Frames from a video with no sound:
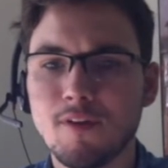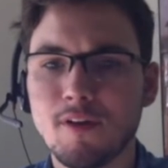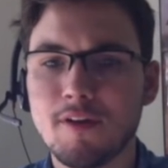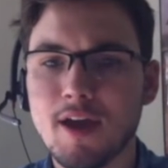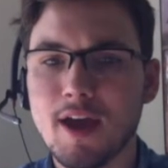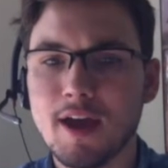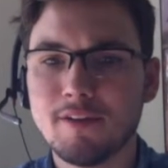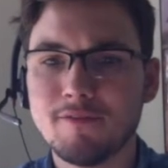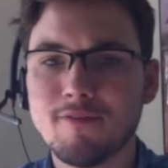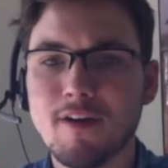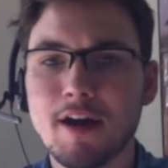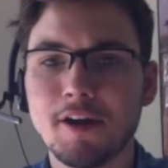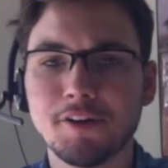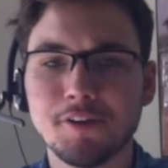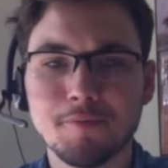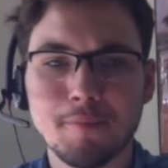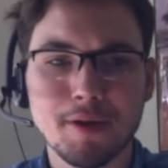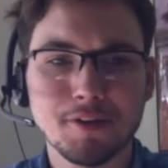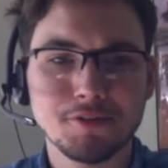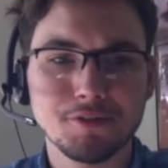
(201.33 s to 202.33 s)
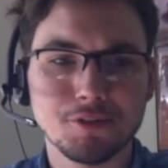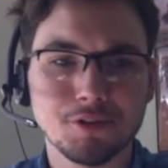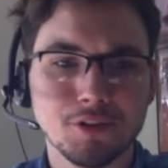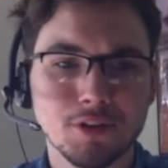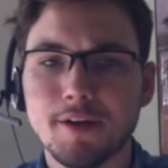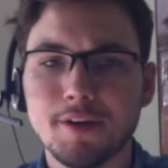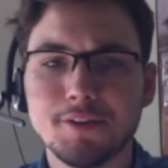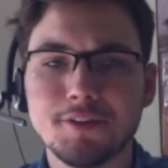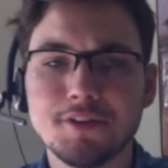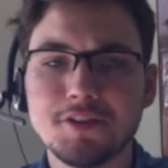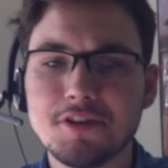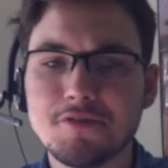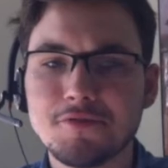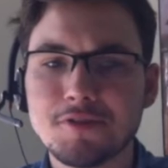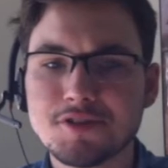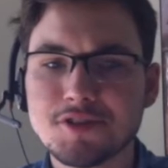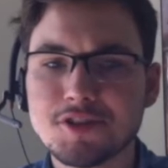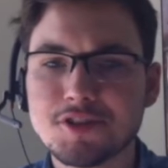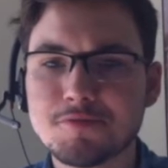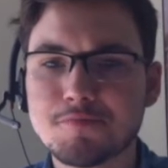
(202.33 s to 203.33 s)
environmental. The
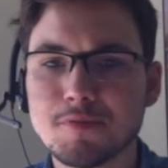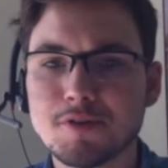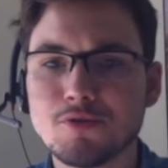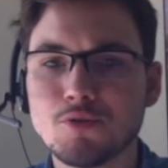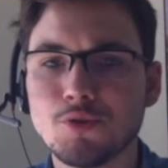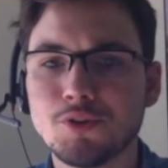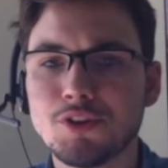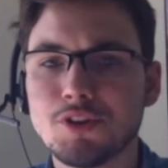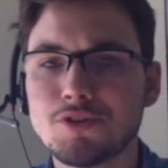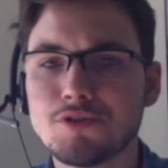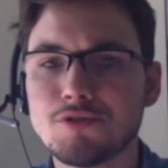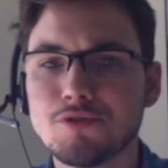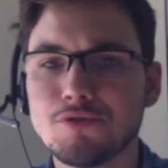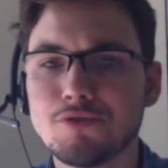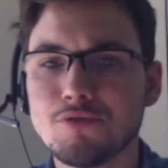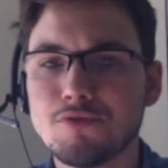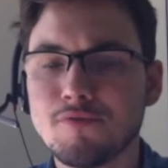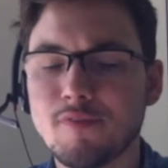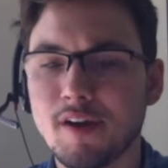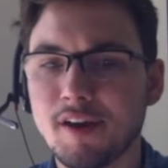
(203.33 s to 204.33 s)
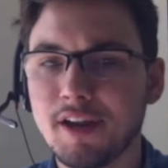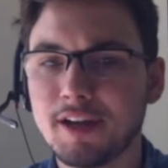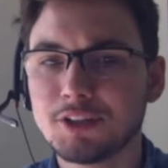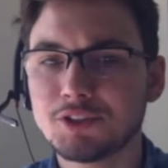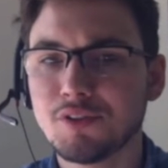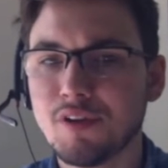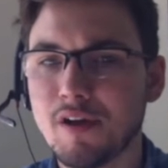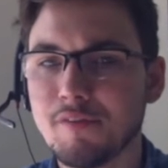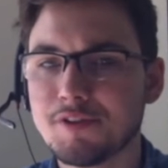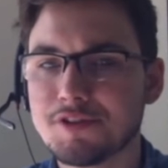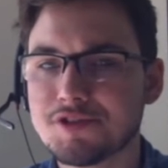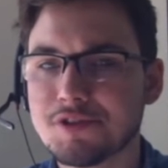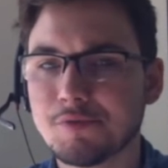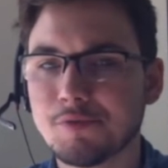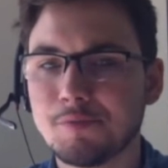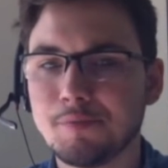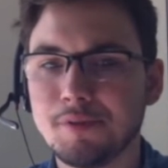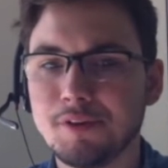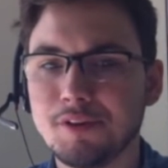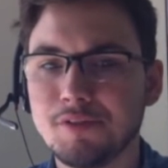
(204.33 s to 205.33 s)
differences between the two, financial obviously
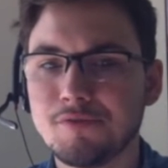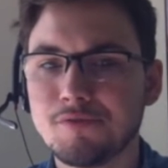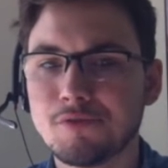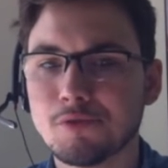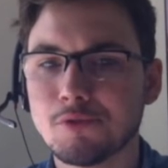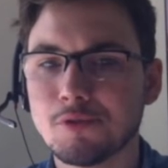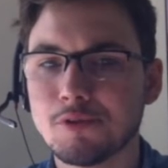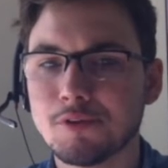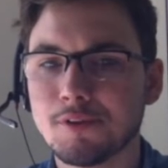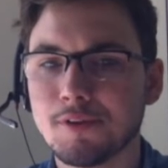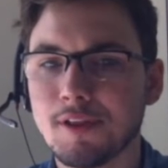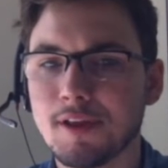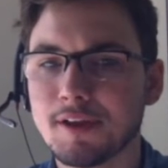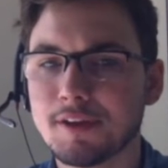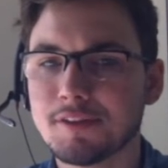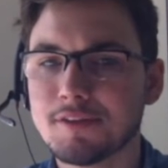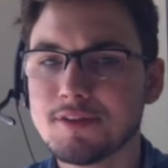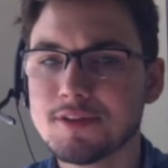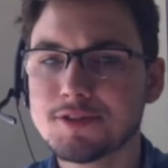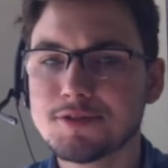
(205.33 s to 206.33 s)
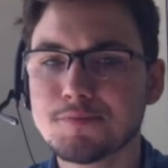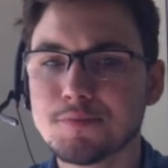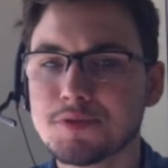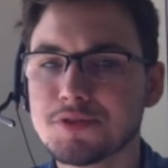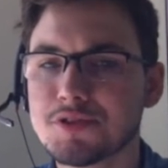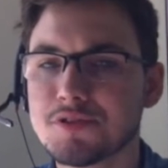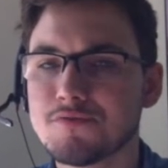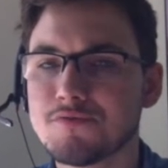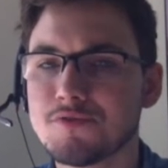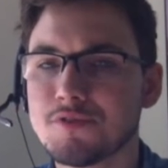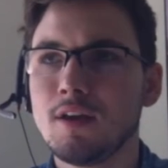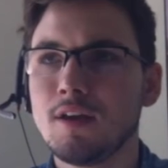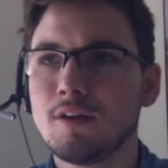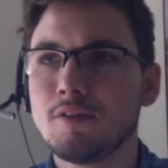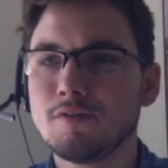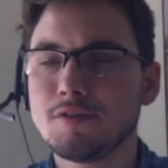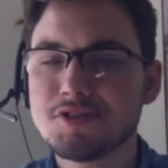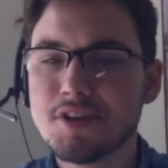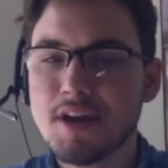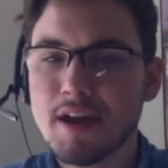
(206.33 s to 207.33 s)
would be for like this specific
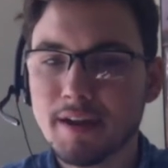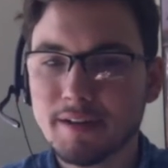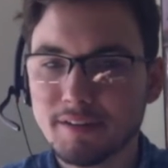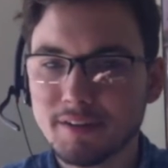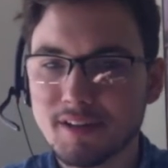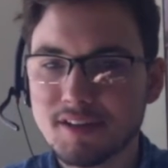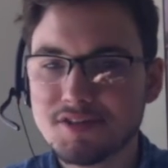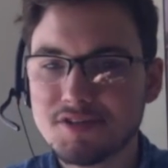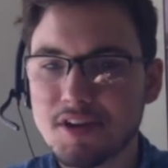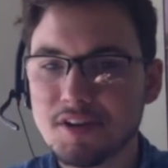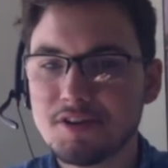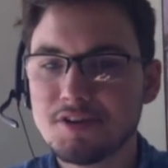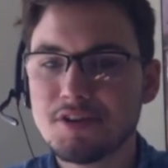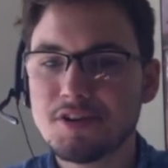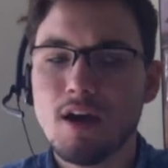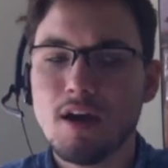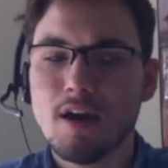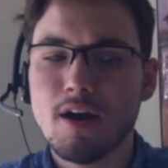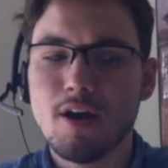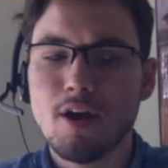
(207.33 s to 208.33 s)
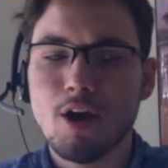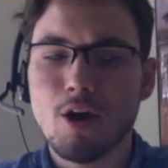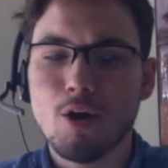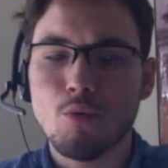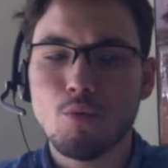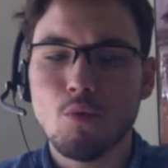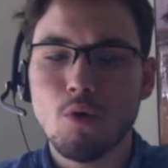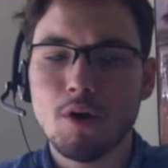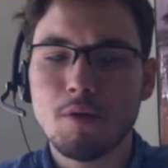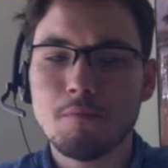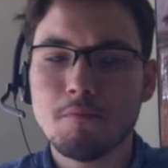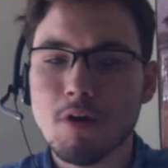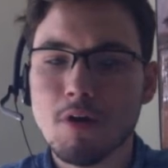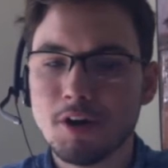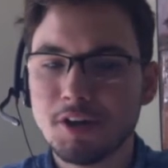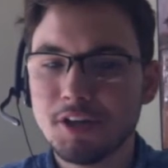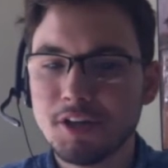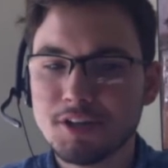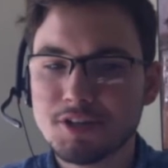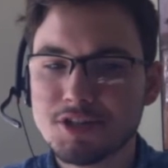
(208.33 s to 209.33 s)
recycling center, what
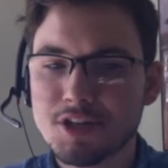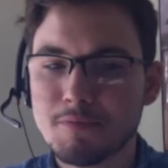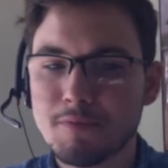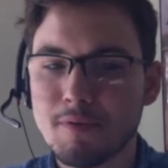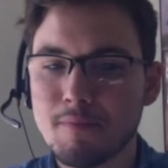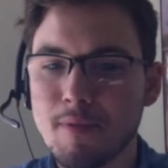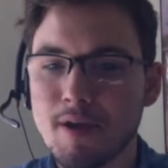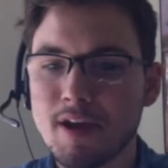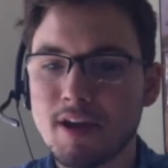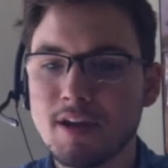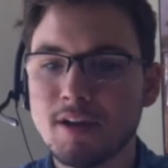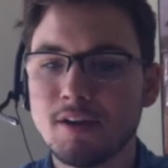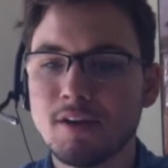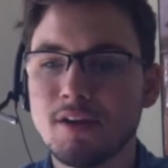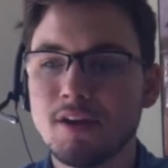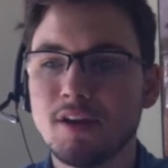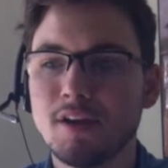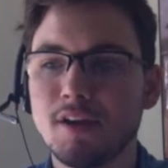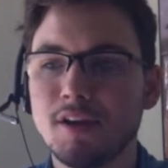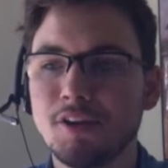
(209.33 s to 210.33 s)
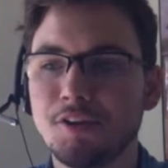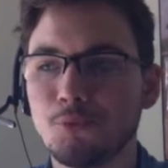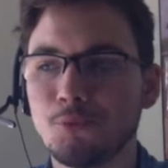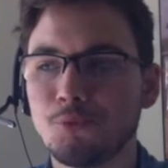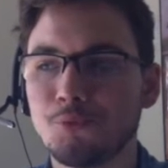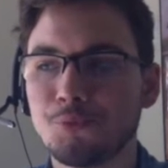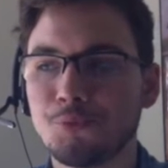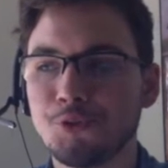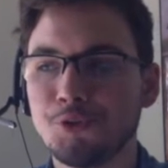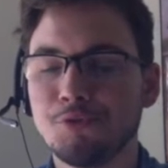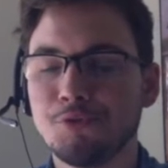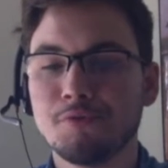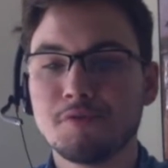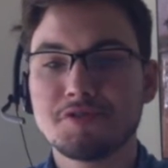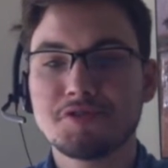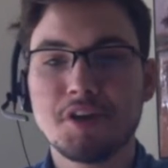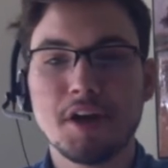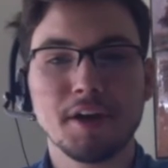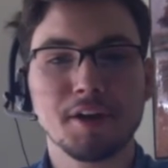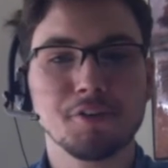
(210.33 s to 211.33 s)
money is to be made if you
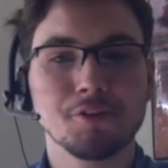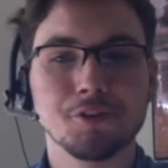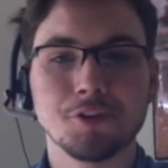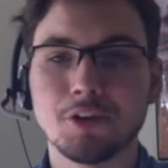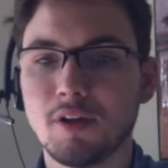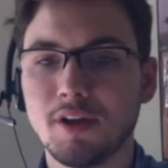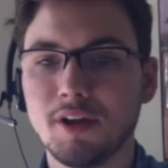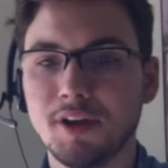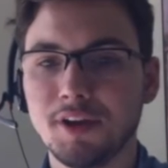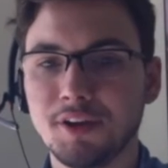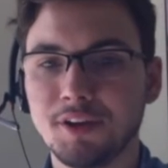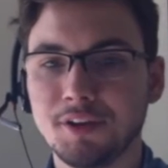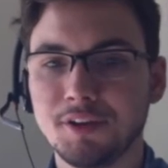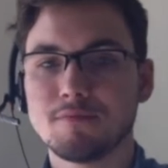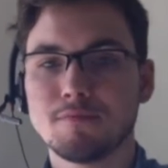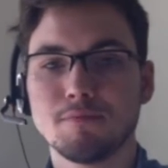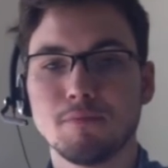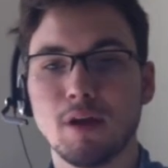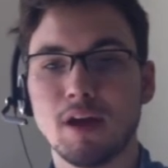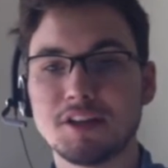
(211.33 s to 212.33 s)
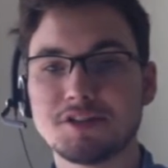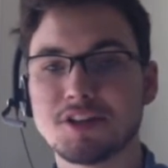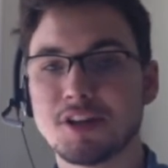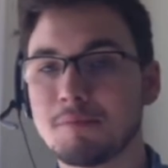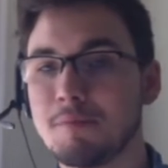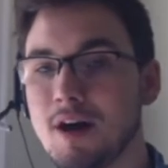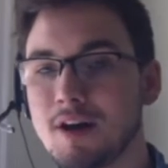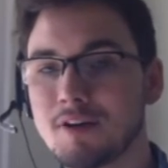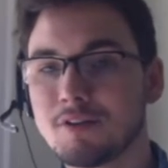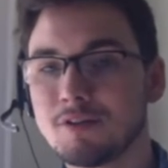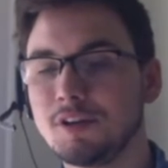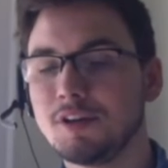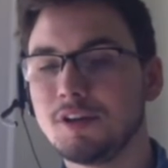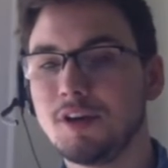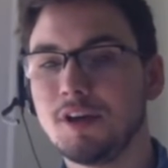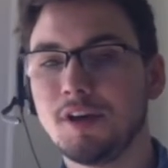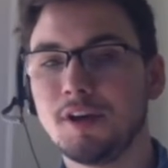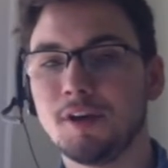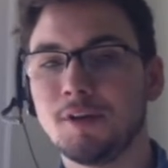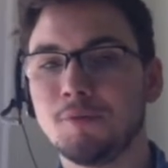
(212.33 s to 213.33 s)
recycle a plastic bottle
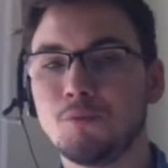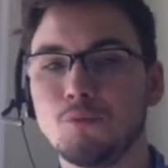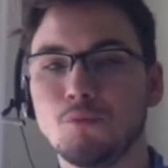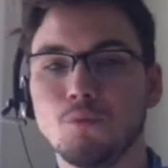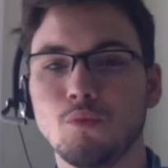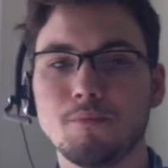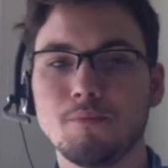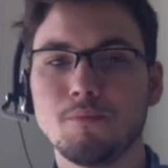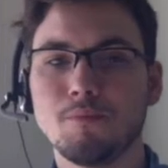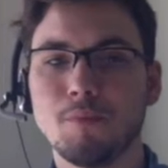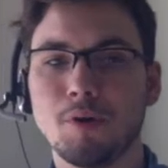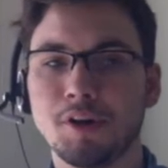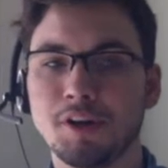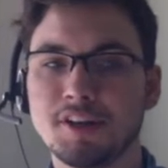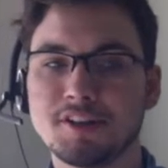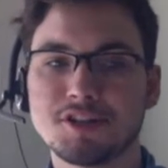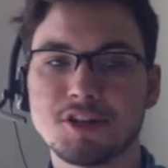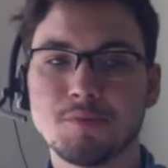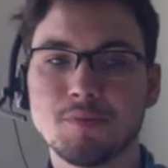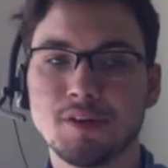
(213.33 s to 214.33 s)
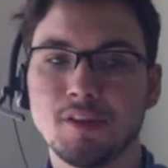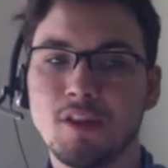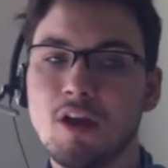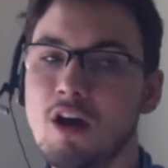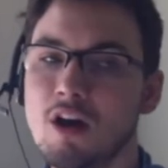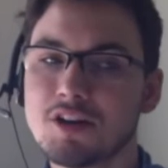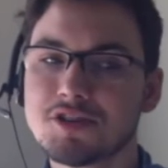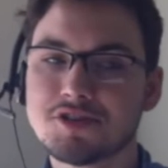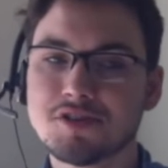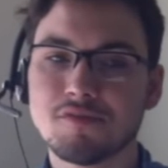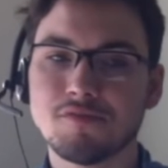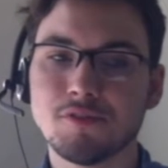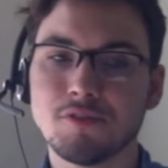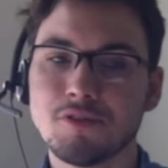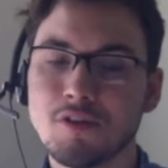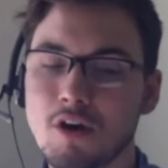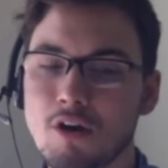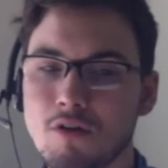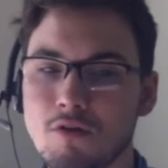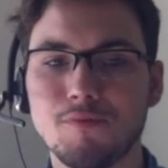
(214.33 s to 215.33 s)
and what money is to be lost if you
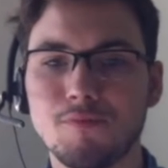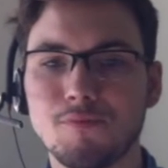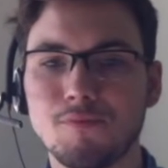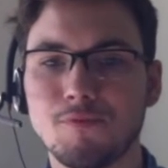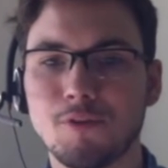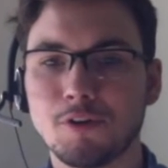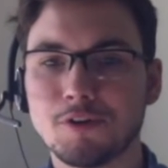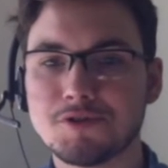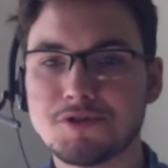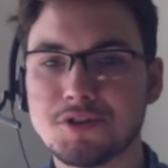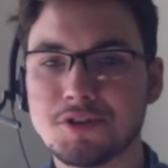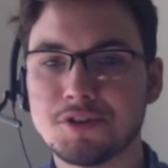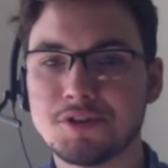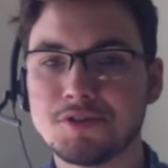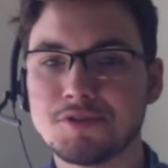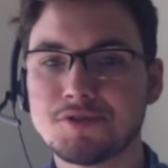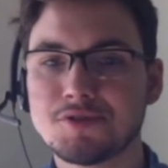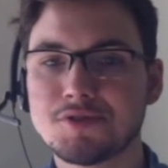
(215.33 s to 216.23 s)
don't, versus